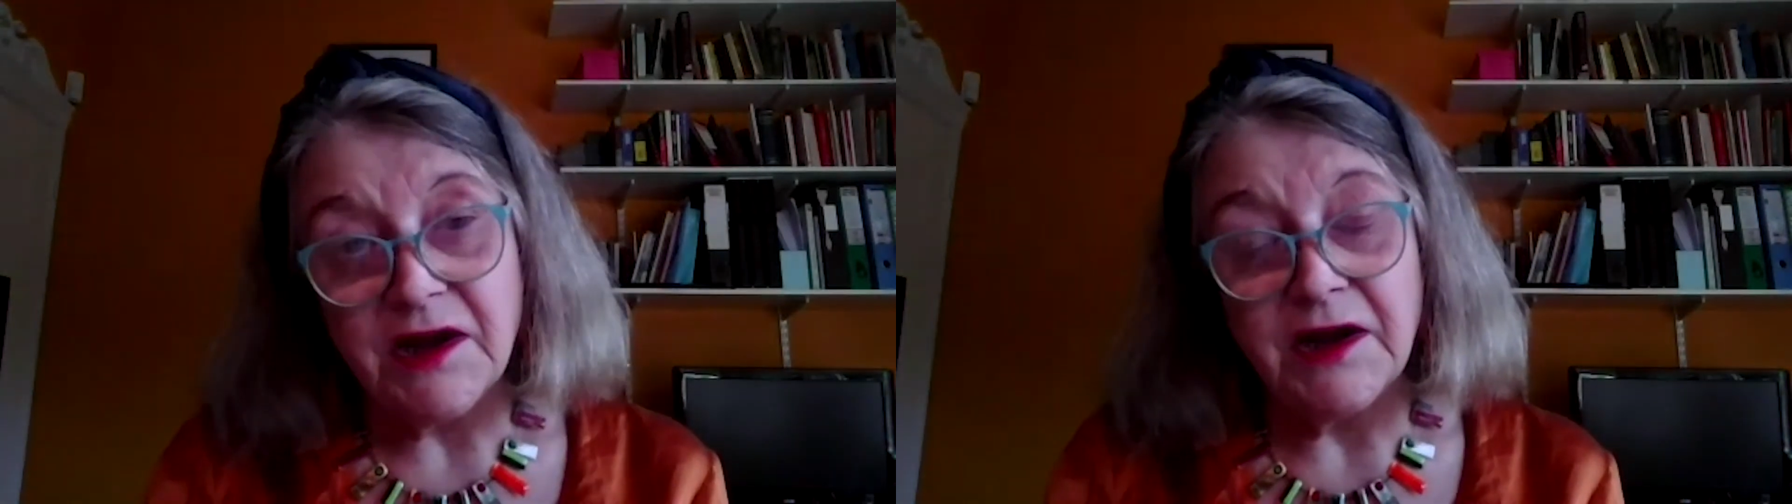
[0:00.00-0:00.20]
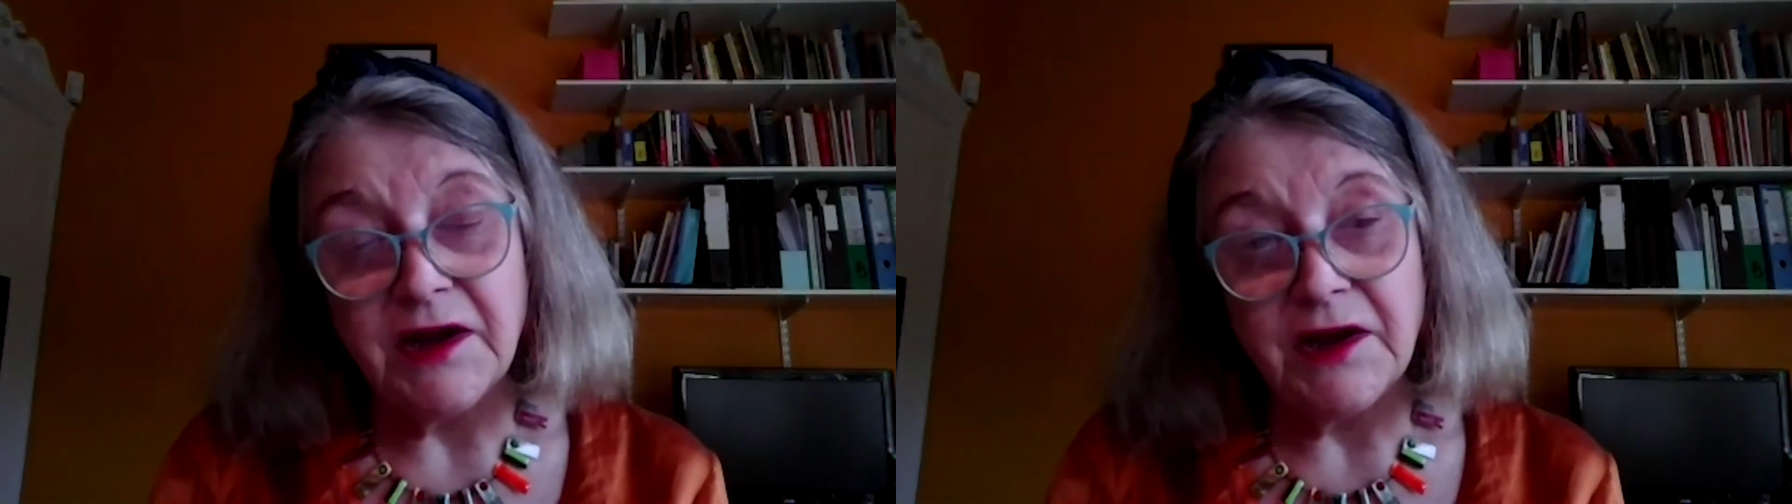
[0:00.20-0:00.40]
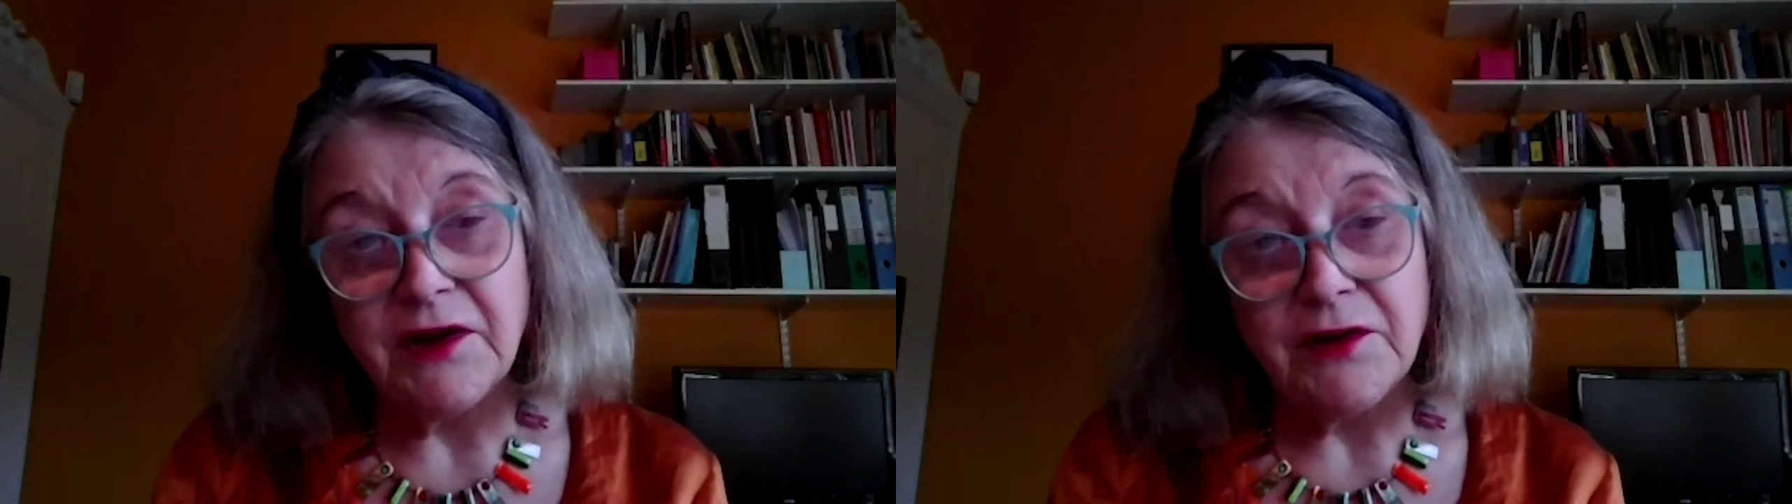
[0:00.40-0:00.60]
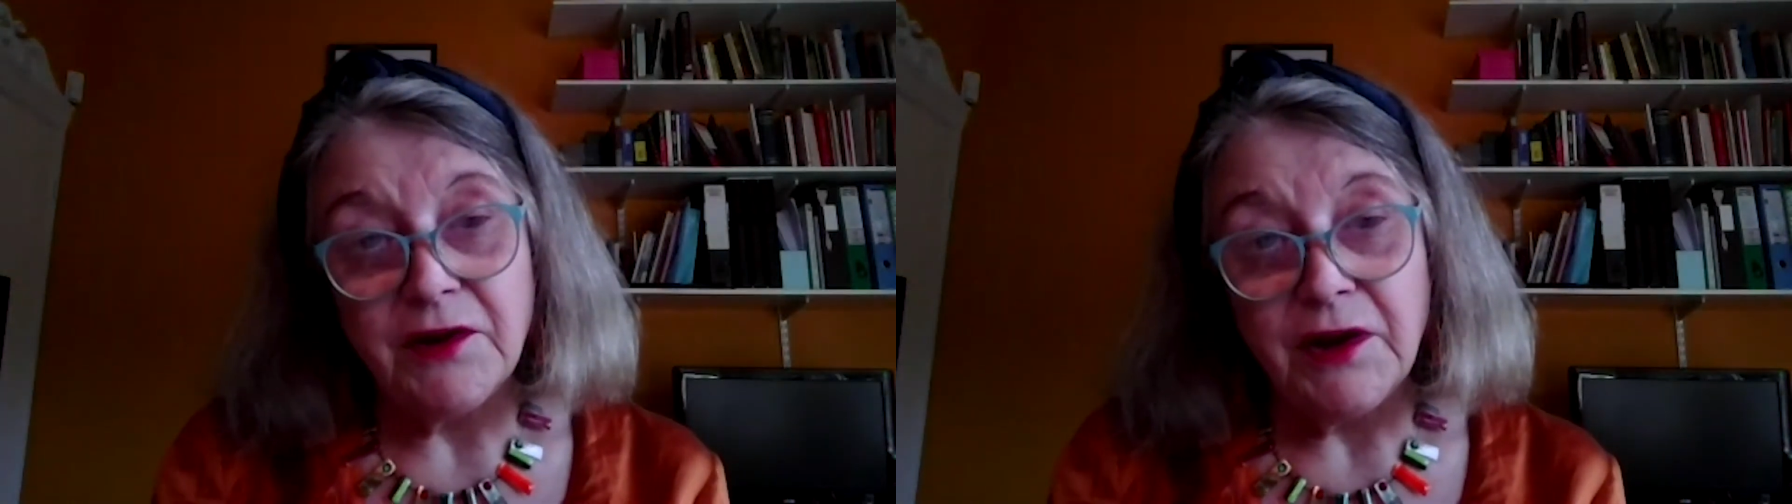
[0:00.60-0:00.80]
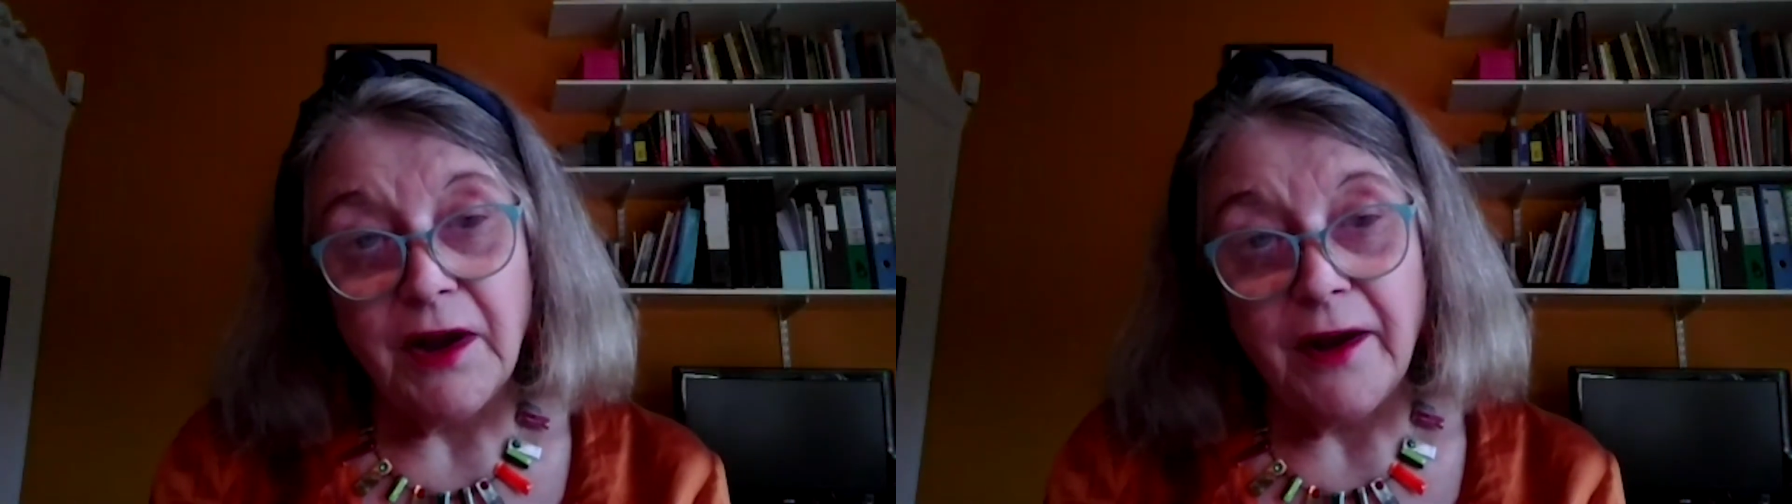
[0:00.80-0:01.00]

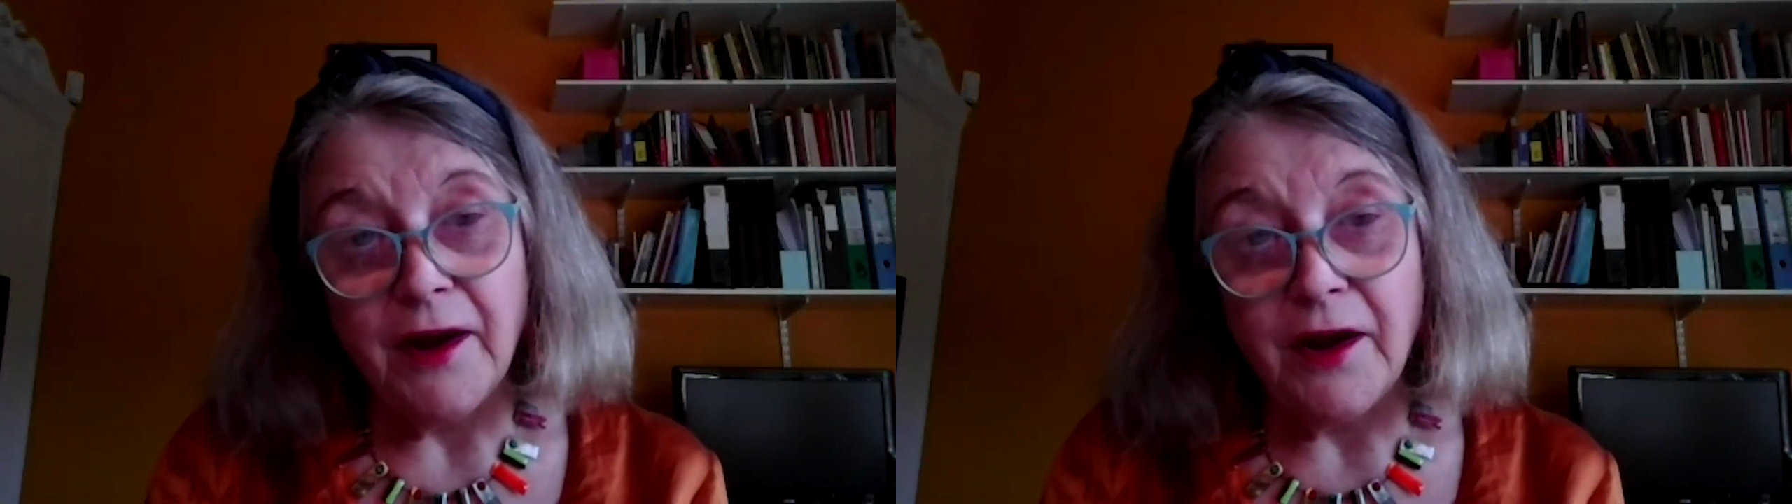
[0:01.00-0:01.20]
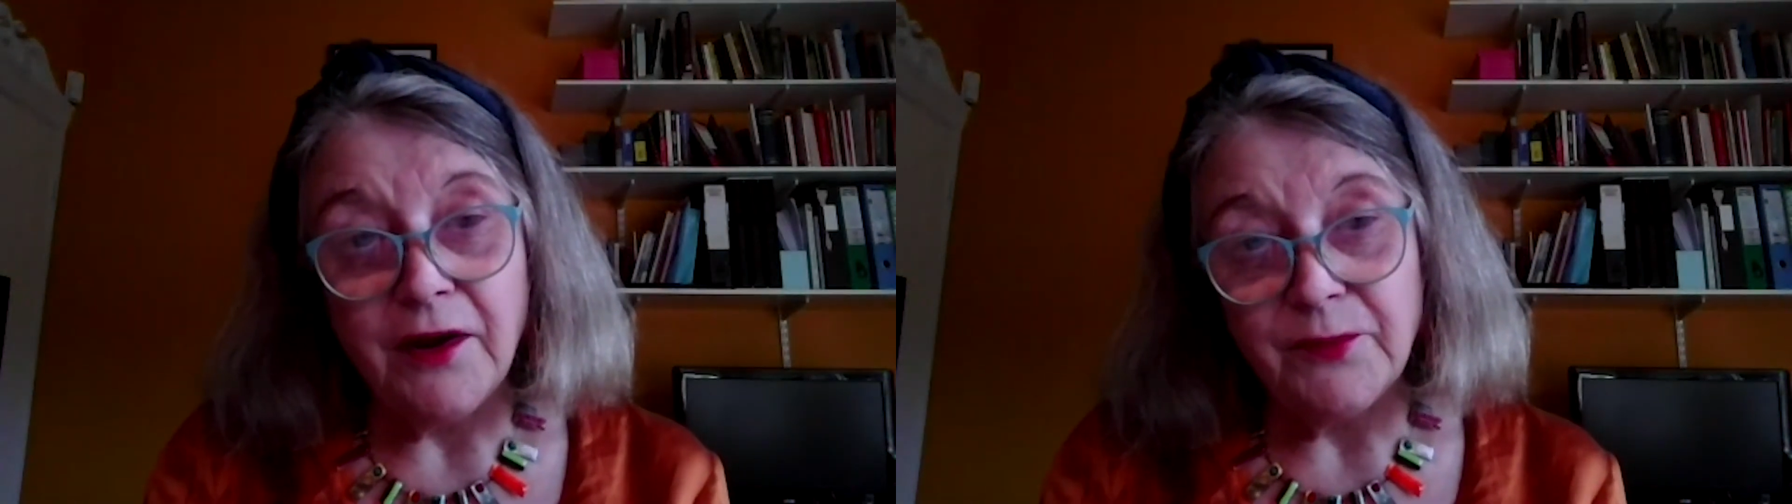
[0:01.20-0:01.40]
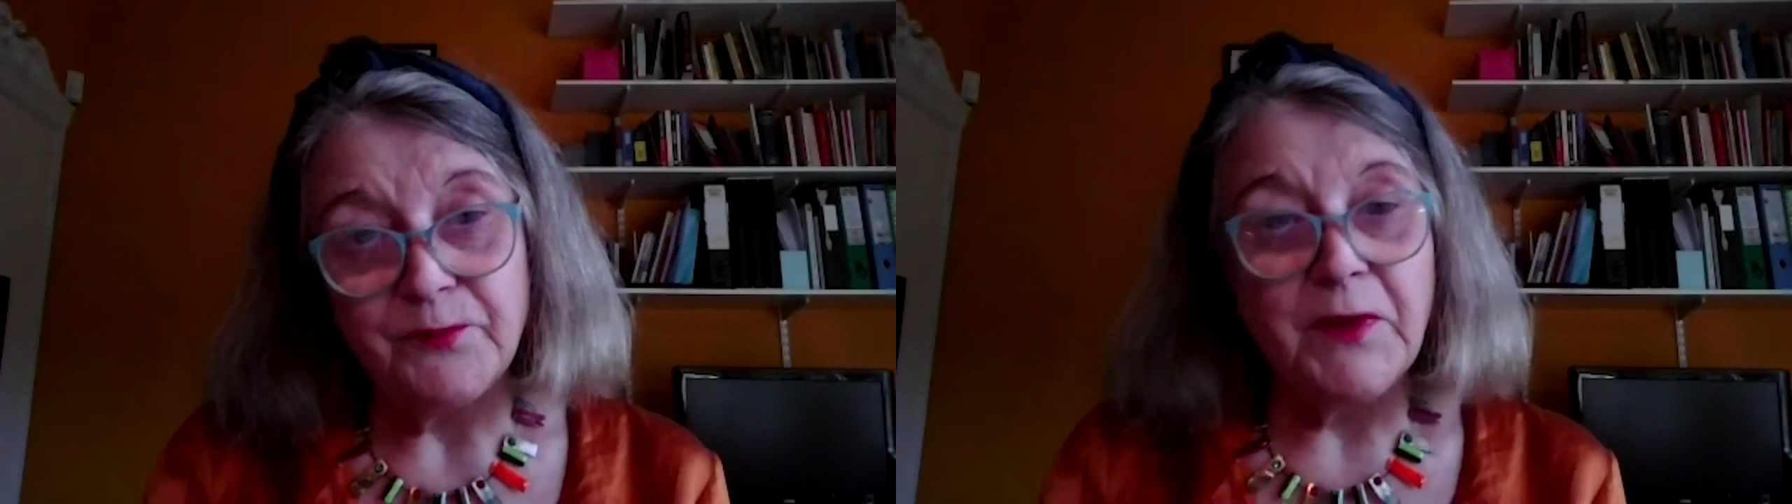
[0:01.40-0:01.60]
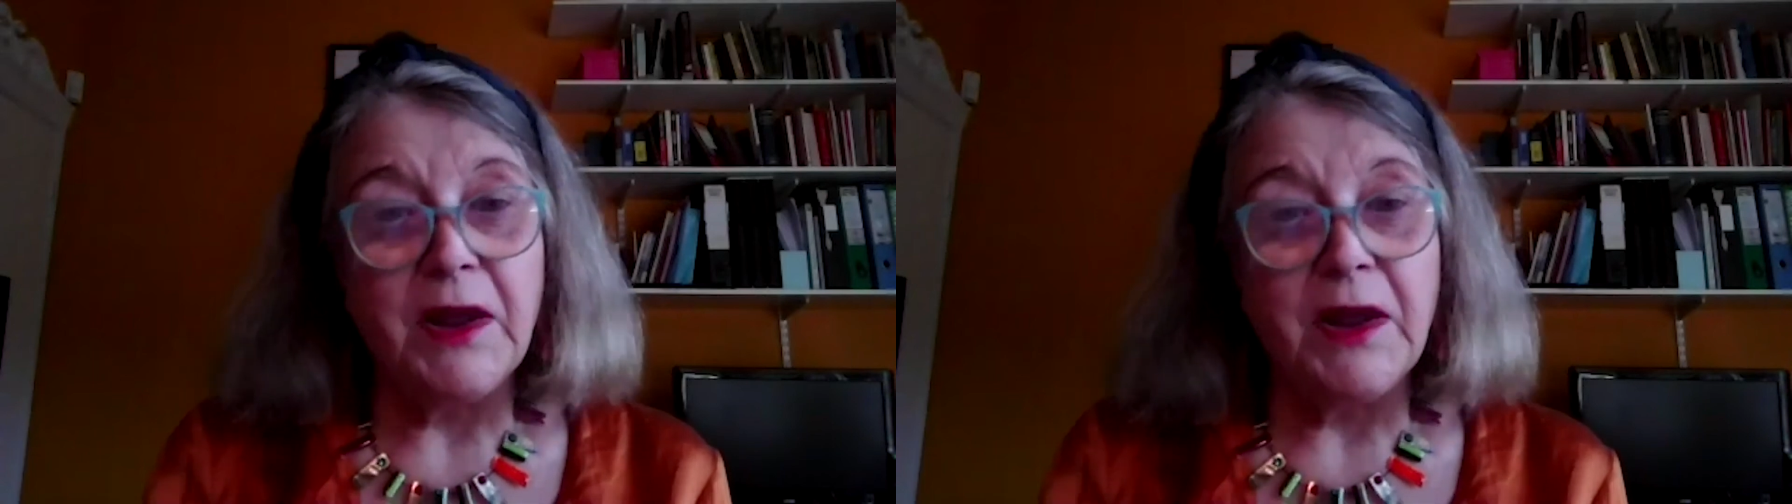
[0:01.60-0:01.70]
are